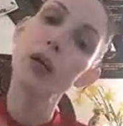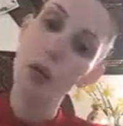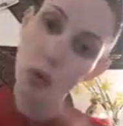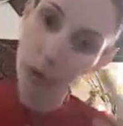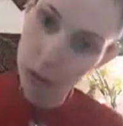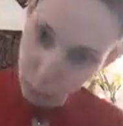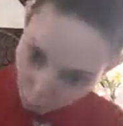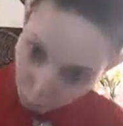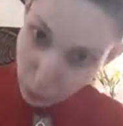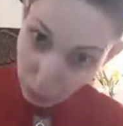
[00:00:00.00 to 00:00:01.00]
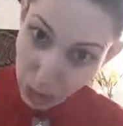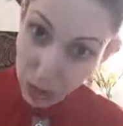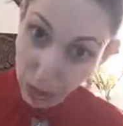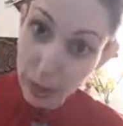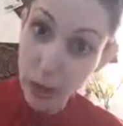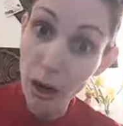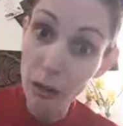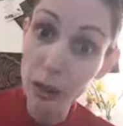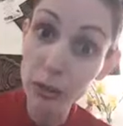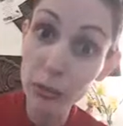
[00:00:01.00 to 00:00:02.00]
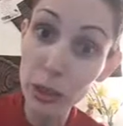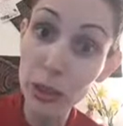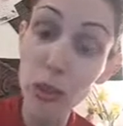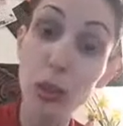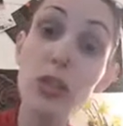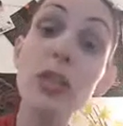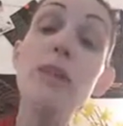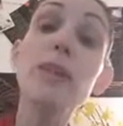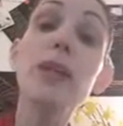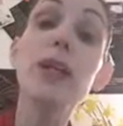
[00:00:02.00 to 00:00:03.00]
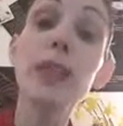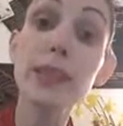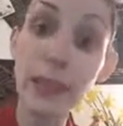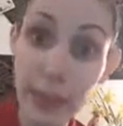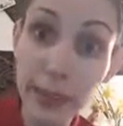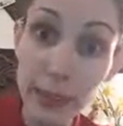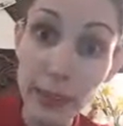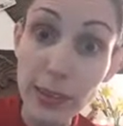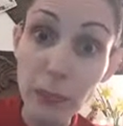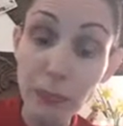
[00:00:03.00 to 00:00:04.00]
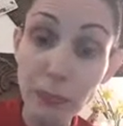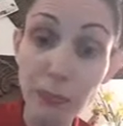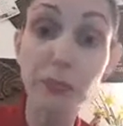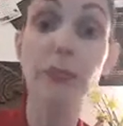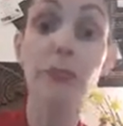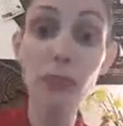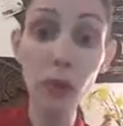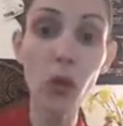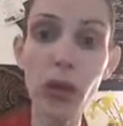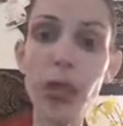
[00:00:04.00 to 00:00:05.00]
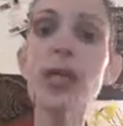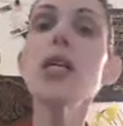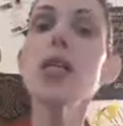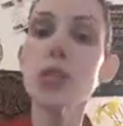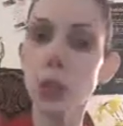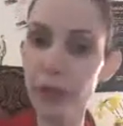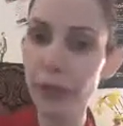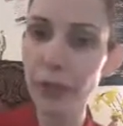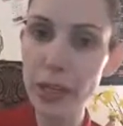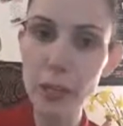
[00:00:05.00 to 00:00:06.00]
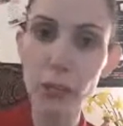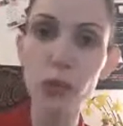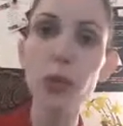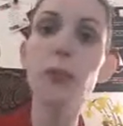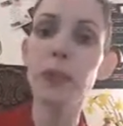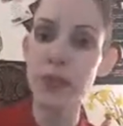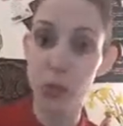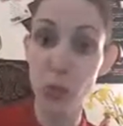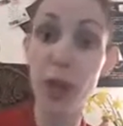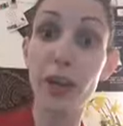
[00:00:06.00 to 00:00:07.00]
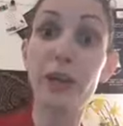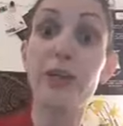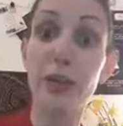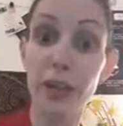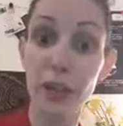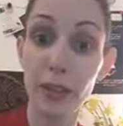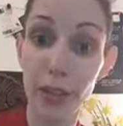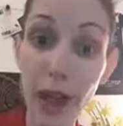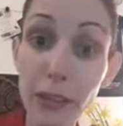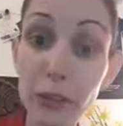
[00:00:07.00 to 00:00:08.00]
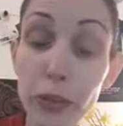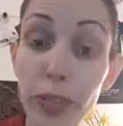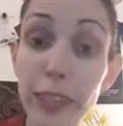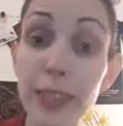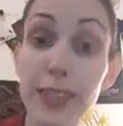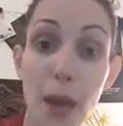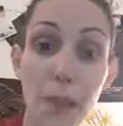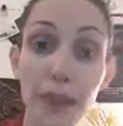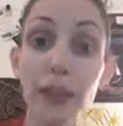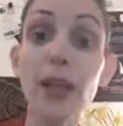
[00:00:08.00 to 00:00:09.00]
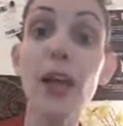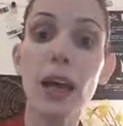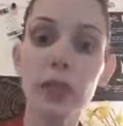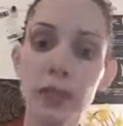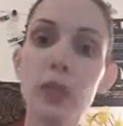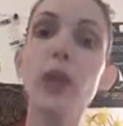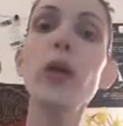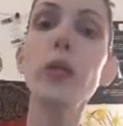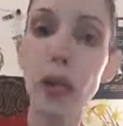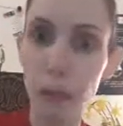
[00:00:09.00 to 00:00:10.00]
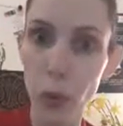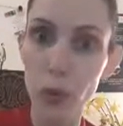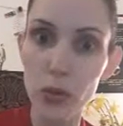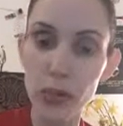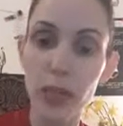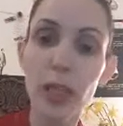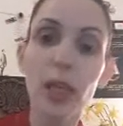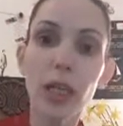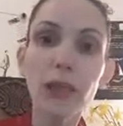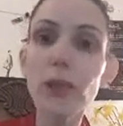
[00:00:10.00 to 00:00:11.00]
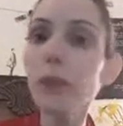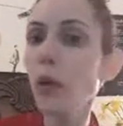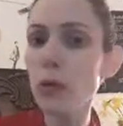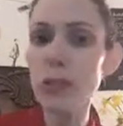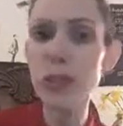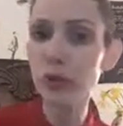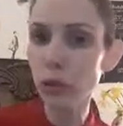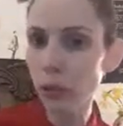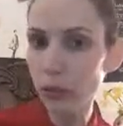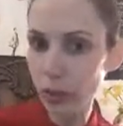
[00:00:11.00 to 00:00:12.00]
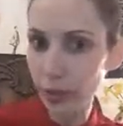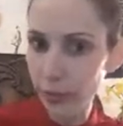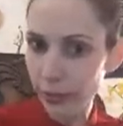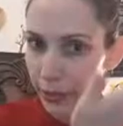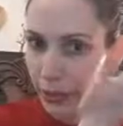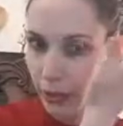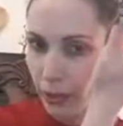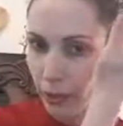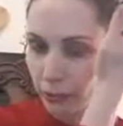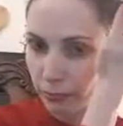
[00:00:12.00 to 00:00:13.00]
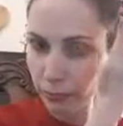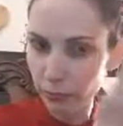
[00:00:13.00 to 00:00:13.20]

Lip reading: or from the that are in the mini course can see this. Okay, so in the Facebook group is where the live training is happening, and it's where we are posting. If you're posting not in the,